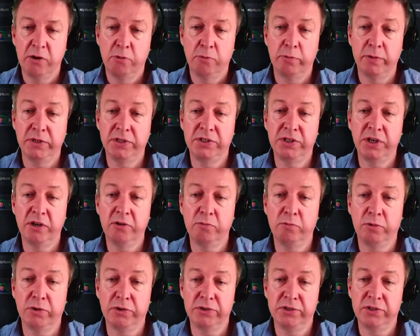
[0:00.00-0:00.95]
We don't
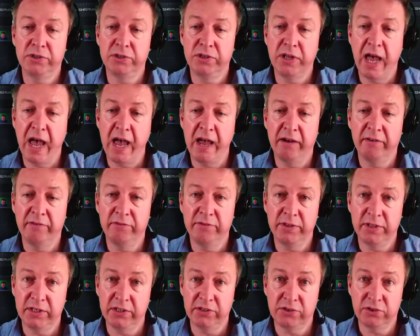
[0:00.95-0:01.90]
want to have
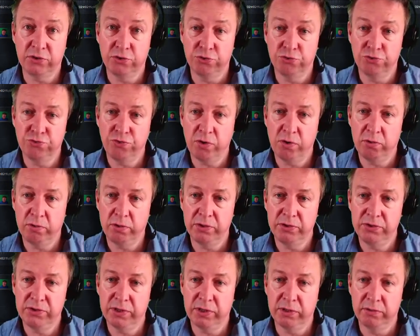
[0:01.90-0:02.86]
these
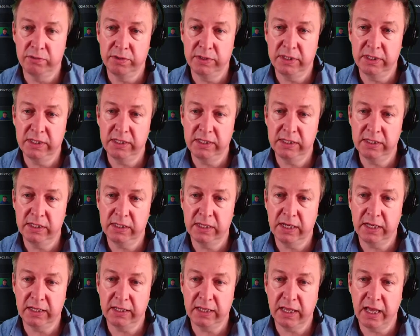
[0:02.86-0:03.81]
controllers, so
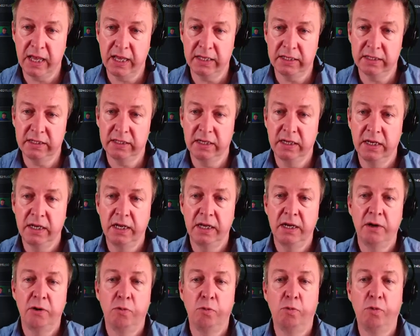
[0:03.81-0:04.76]
deselect that.
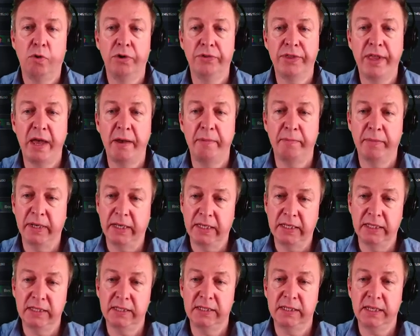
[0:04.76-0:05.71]
What that
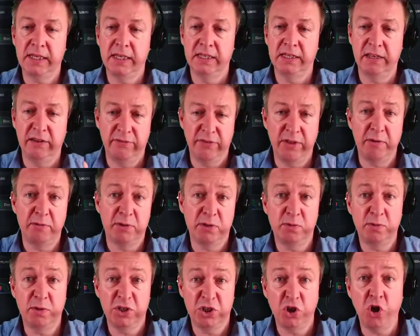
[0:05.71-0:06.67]
means, if they were
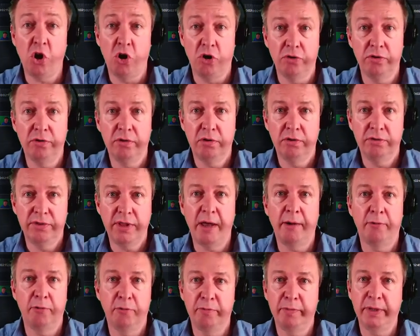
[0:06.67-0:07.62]
switched on,
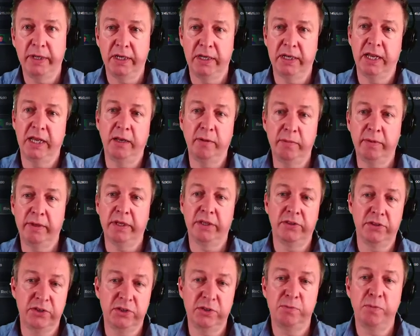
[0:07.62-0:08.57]
that would be enabling
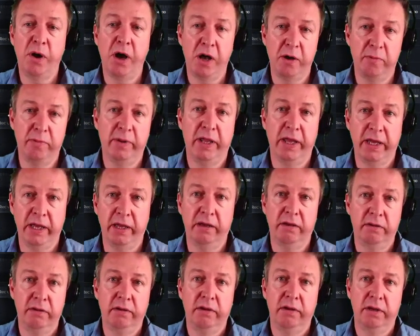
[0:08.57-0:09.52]
the Smart Player.
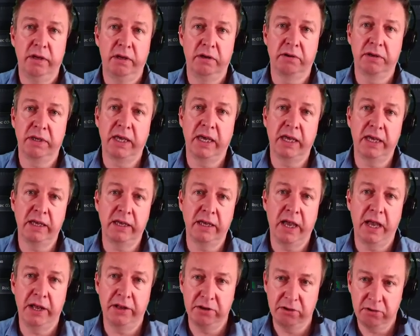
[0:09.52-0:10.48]
Okay,
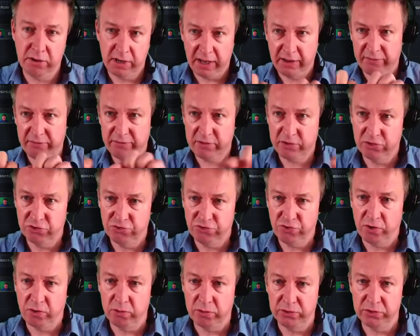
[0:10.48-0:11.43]
and you'll have
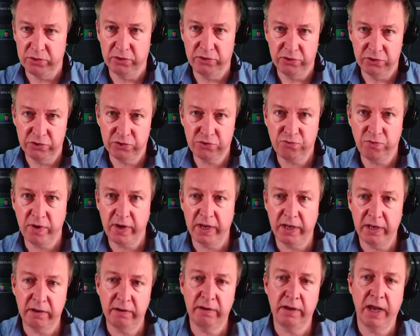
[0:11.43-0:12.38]
controllers on the
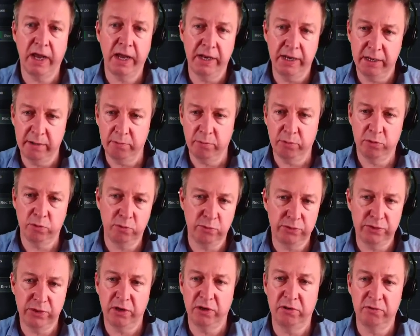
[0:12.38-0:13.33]
screen, and it would
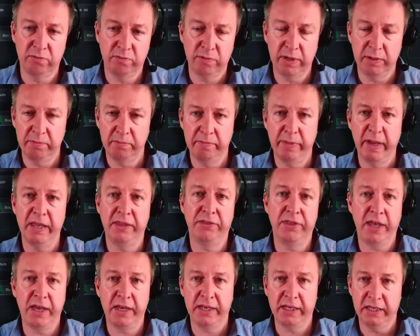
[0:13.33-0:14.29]
also embed
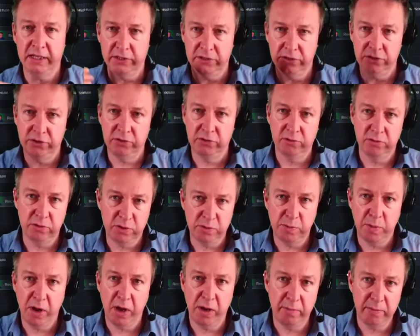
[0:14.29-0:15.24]
that into
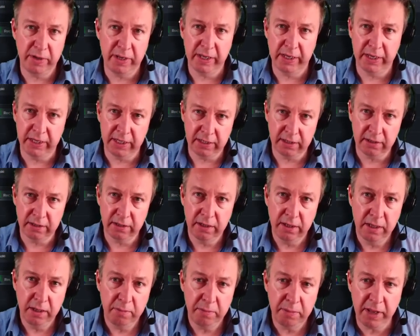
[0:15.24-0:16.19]
Smart Playing
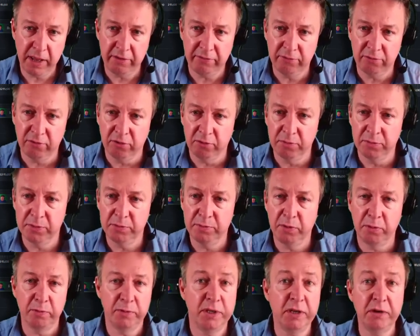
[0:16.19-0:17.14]
platforms.
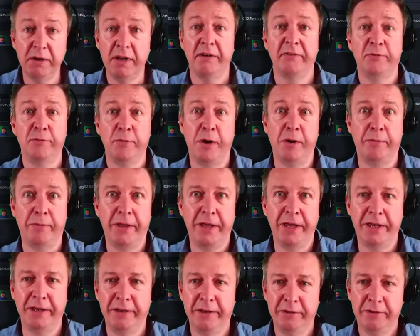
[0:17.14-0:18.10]
But we don't have Smart
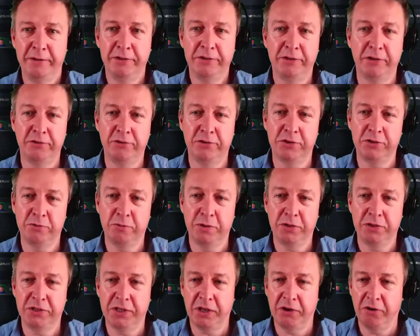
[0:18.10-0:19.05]
Player, so just
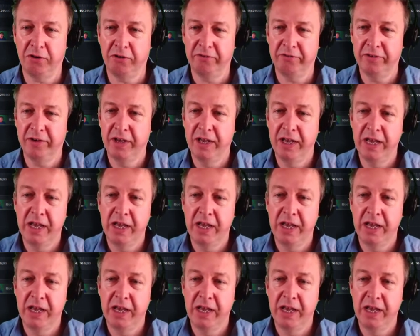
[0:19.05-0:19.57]
switch that off.